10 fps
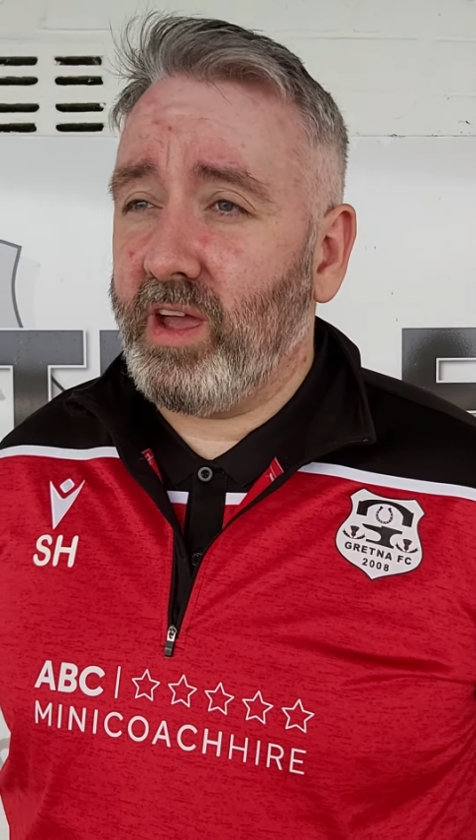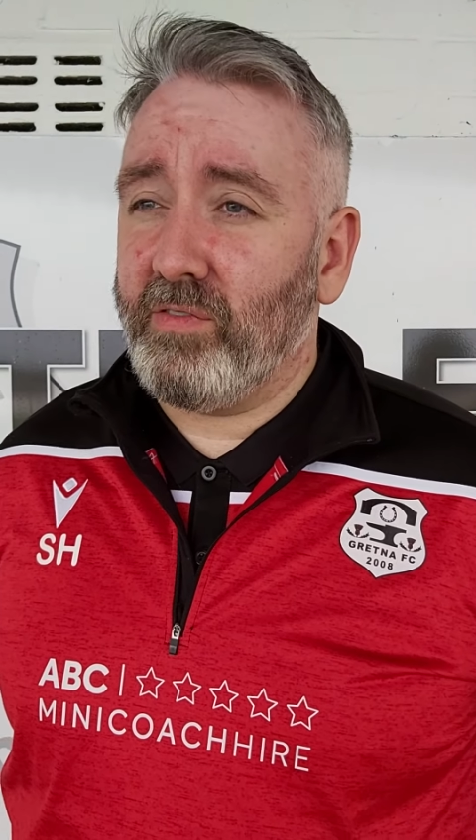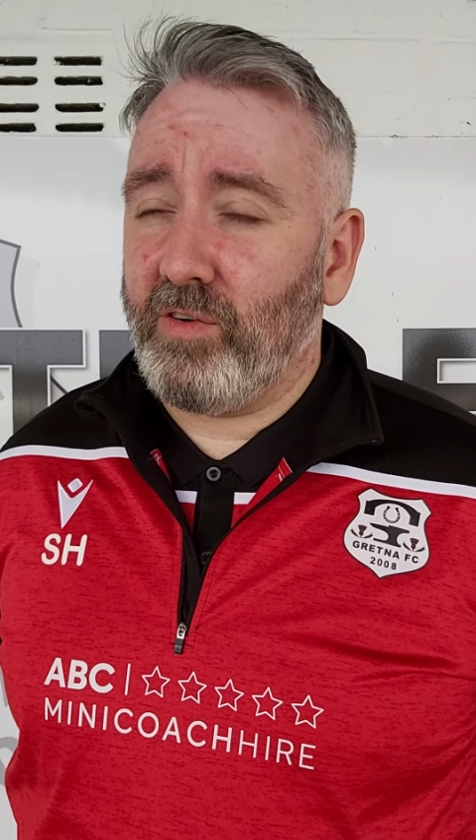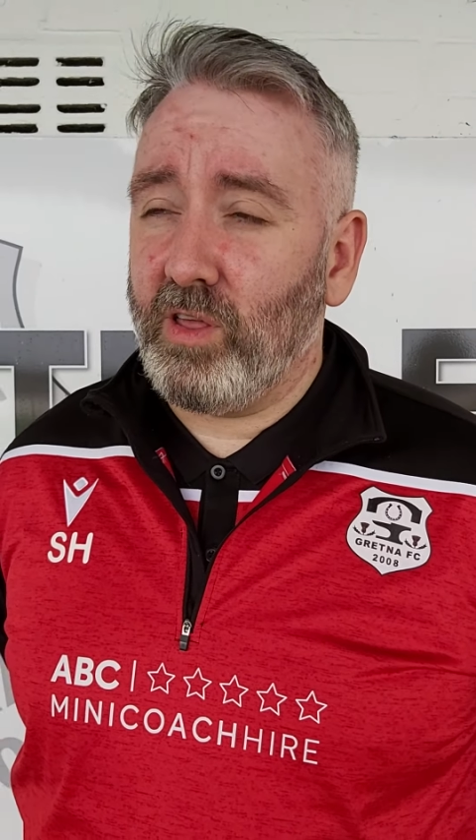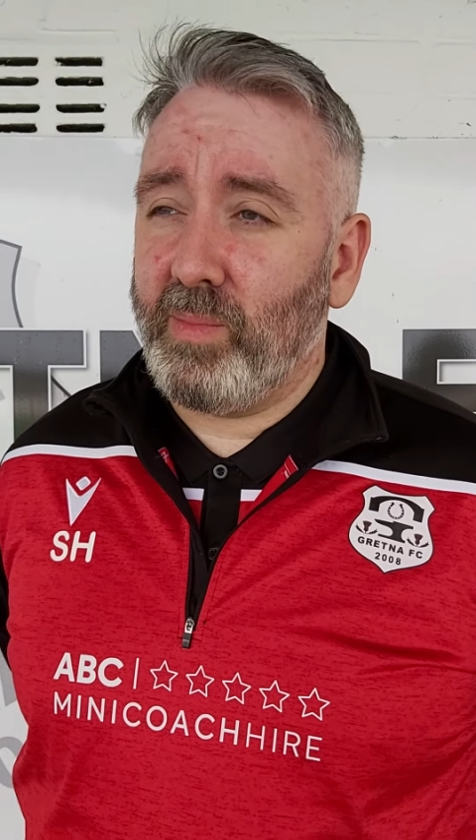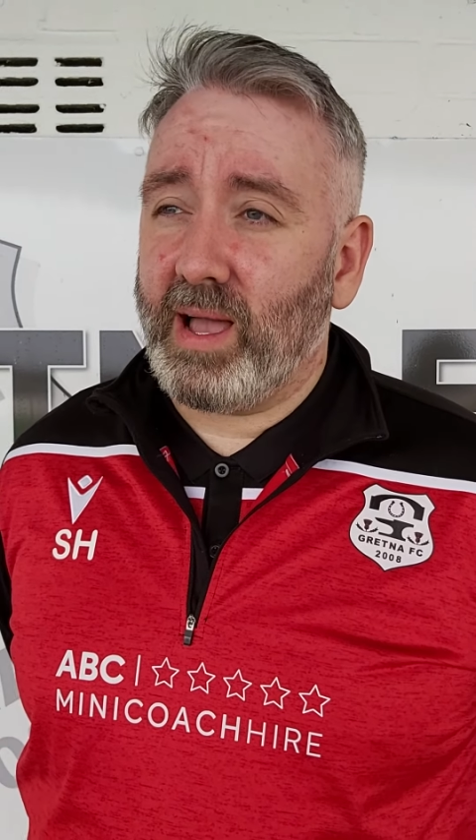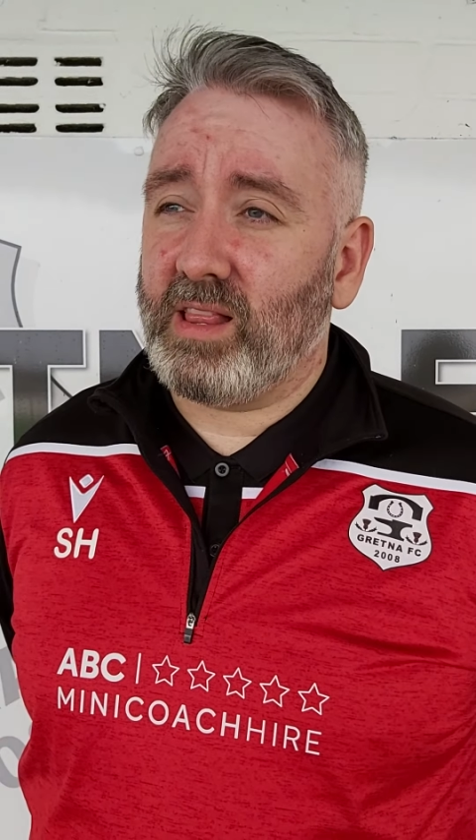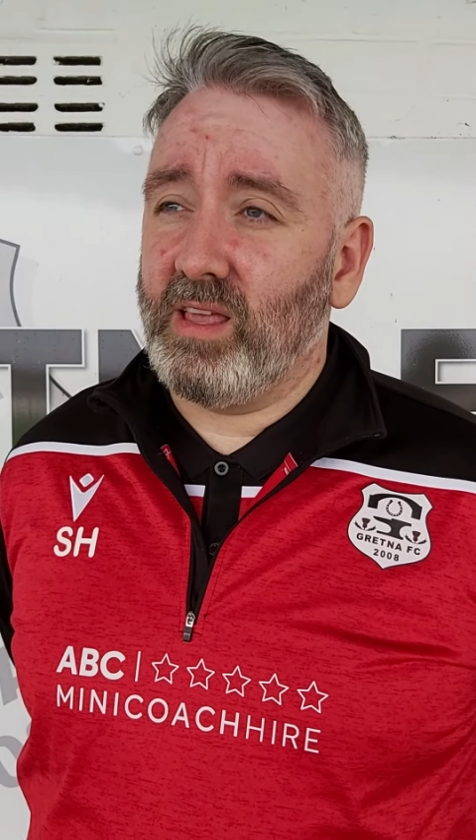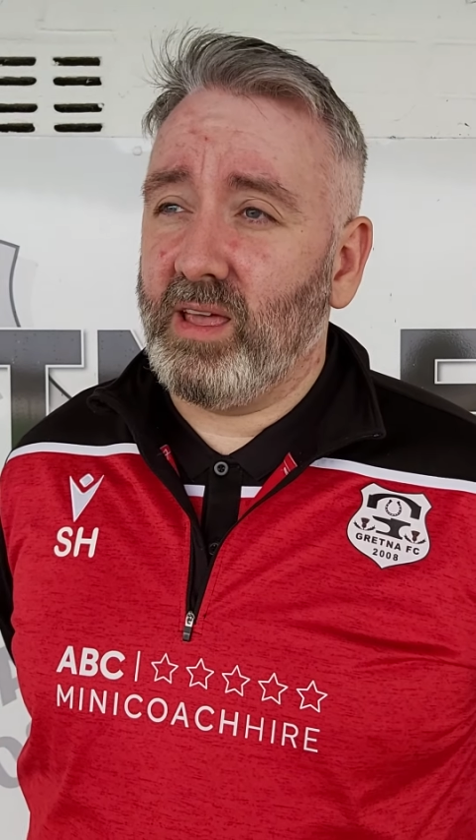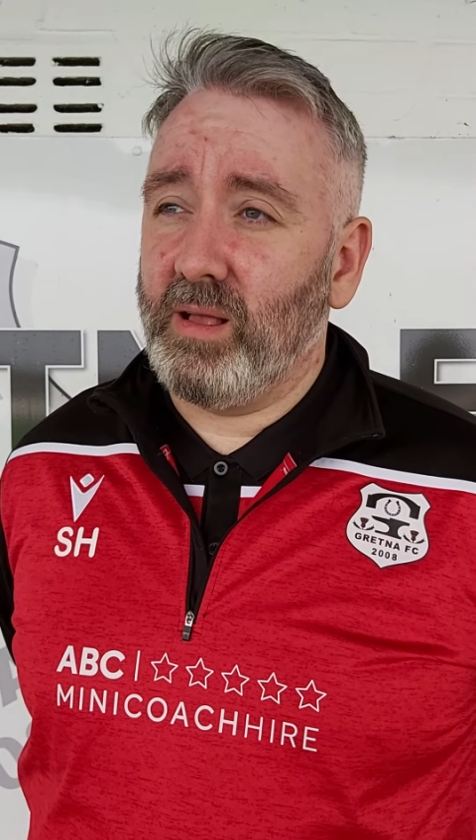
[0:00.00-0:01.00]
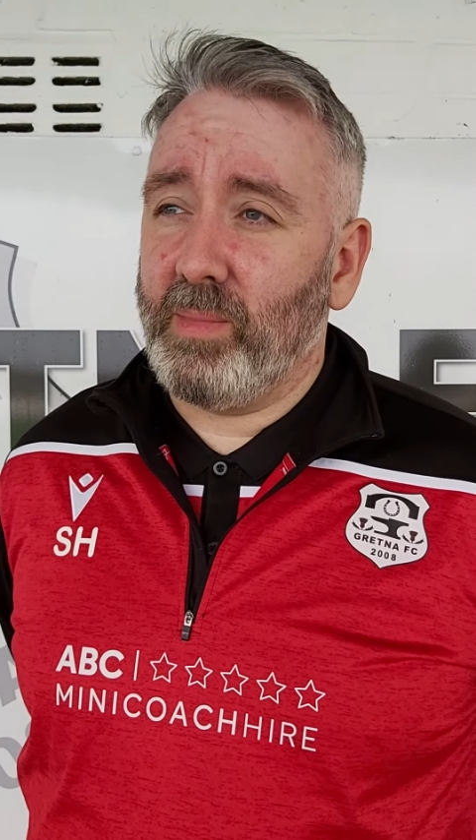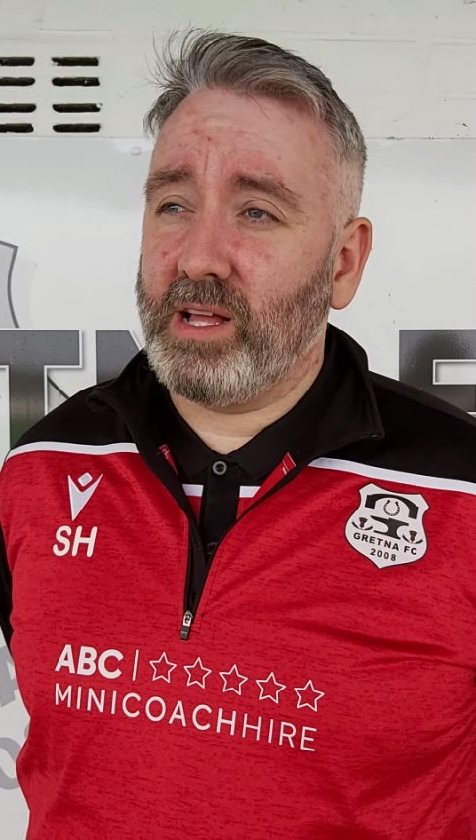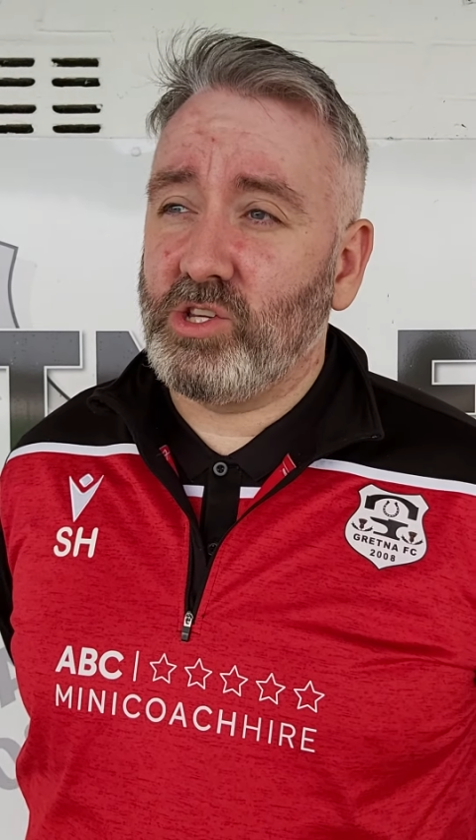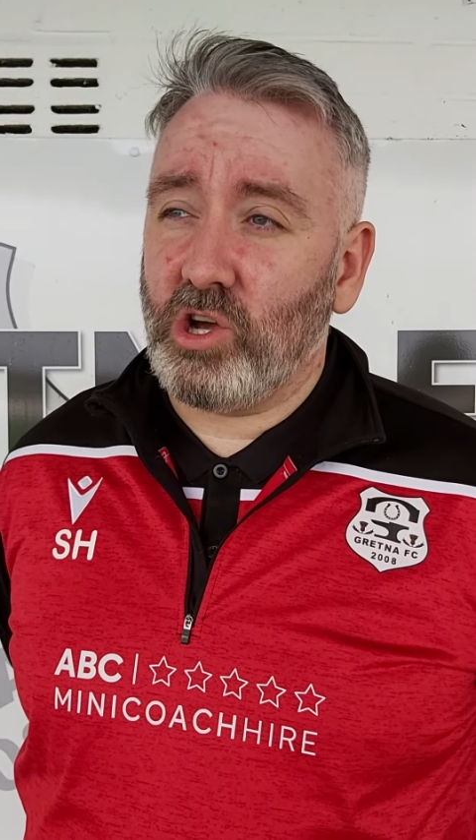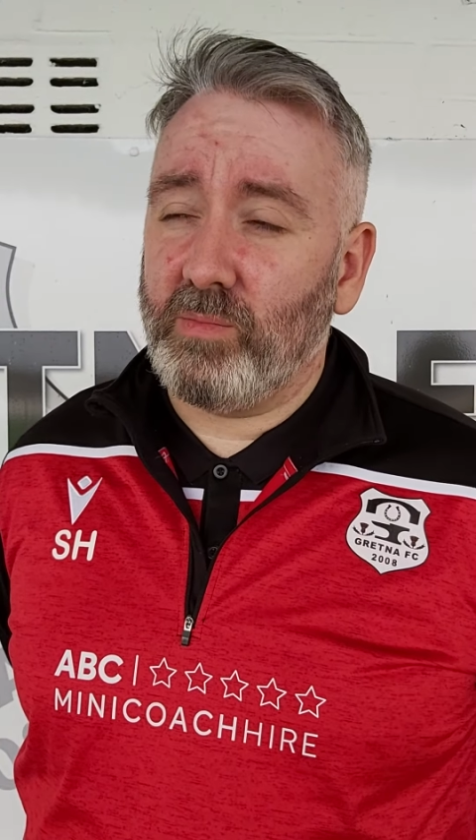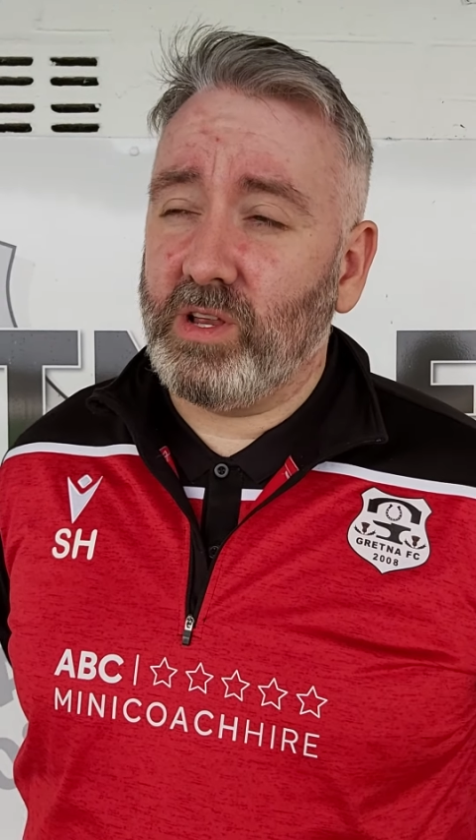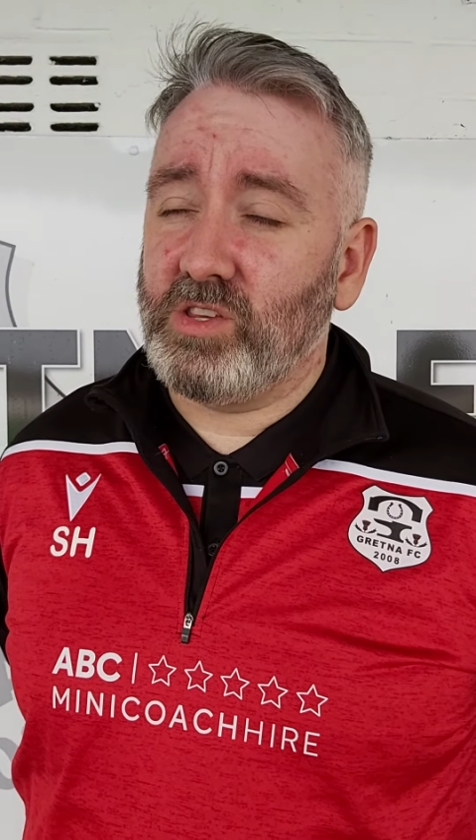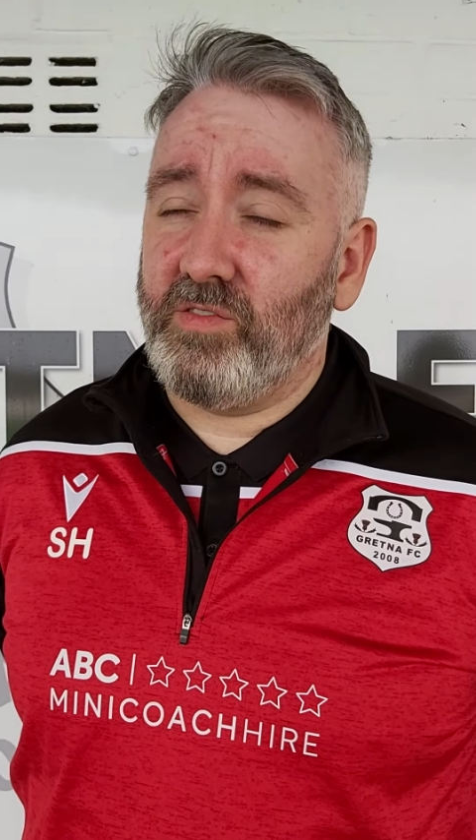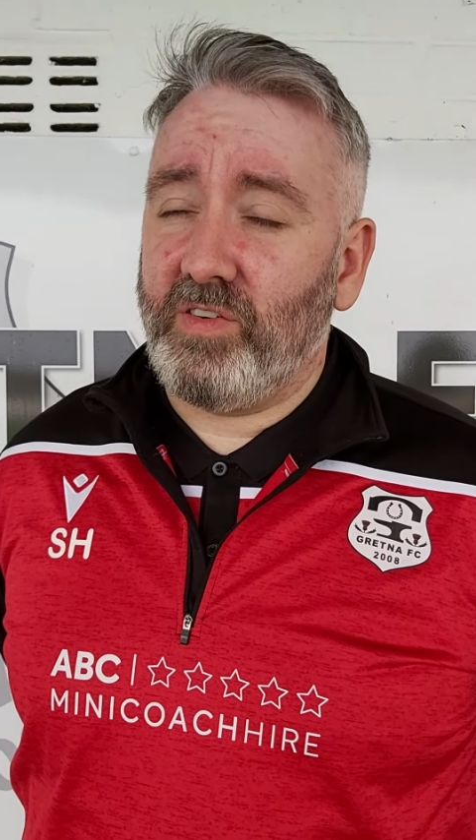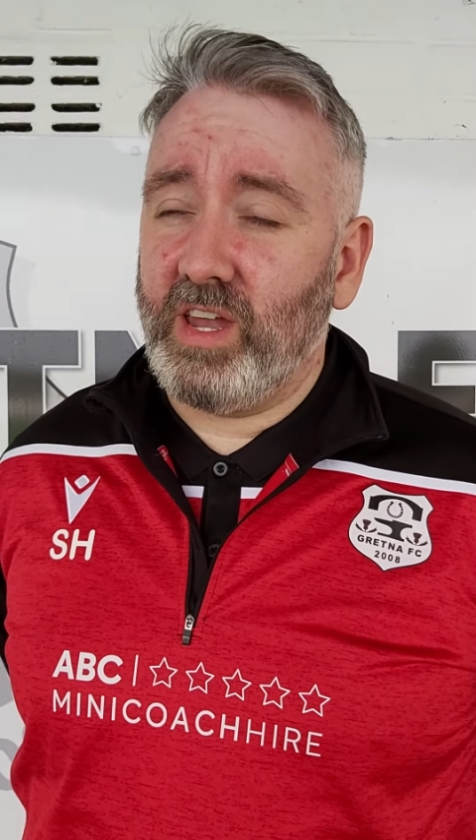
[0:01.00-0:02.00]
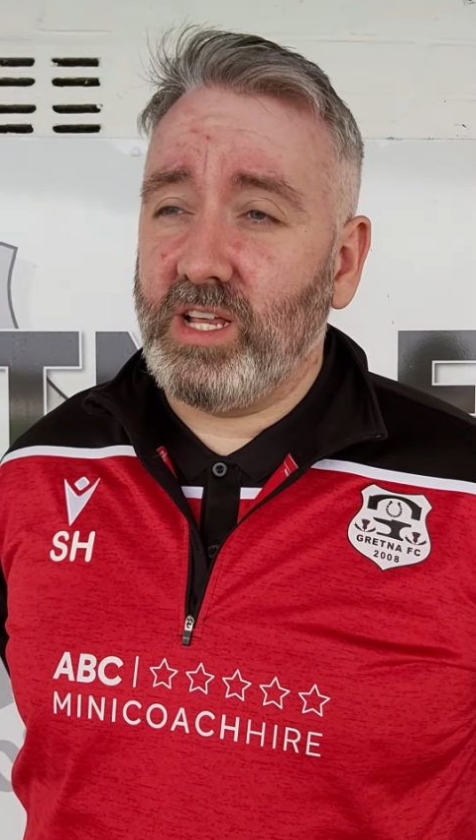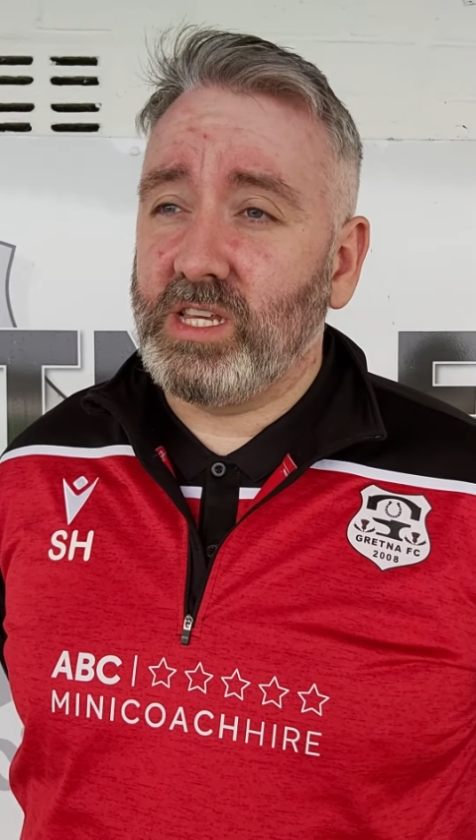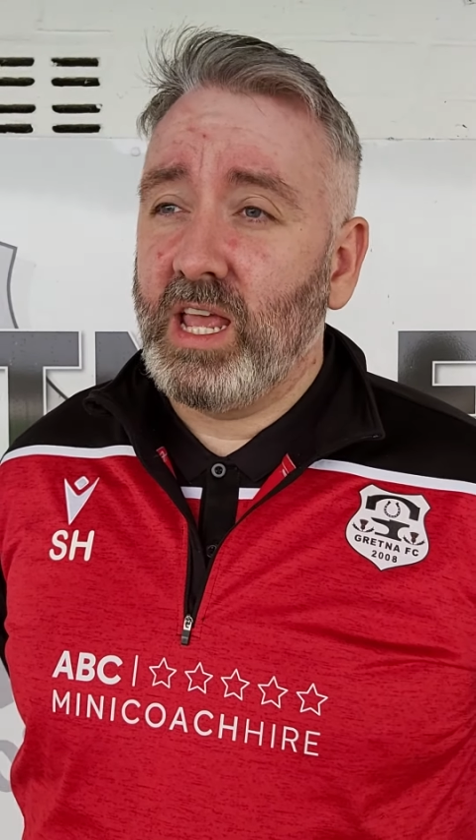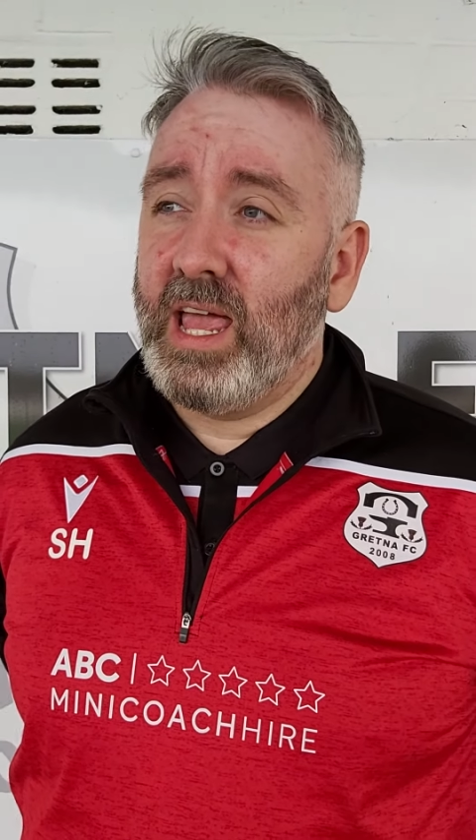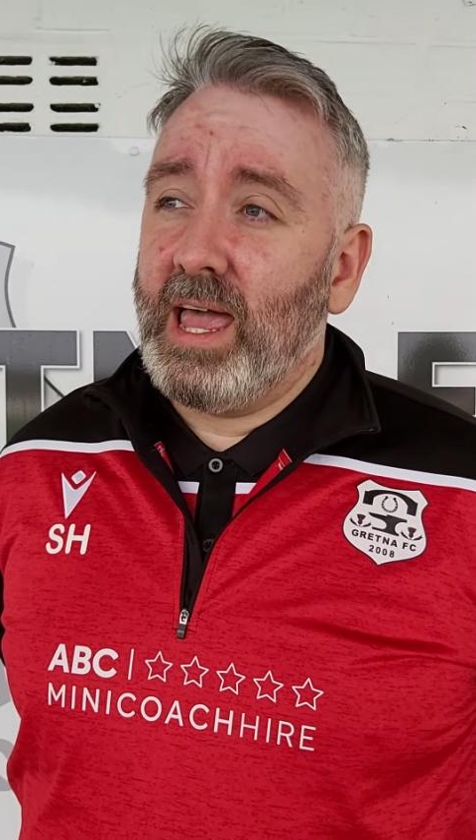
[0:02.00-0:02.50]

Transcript: they're fully back to match sharpness and fitness.